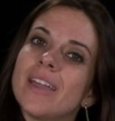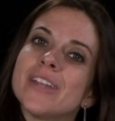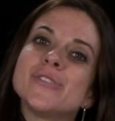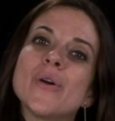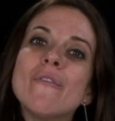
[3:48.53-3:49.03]

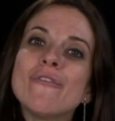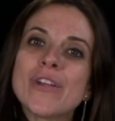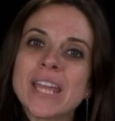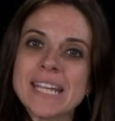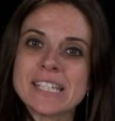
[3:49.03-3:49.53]
and don't
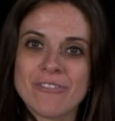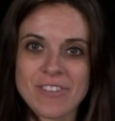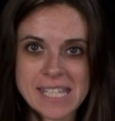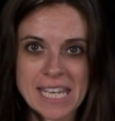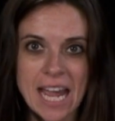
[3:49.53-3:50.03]
forget to
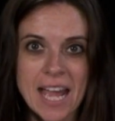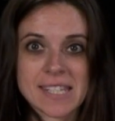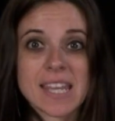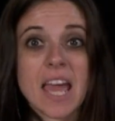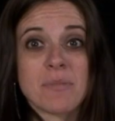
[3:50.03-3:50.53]
visit
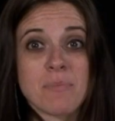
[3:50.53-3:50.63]
us at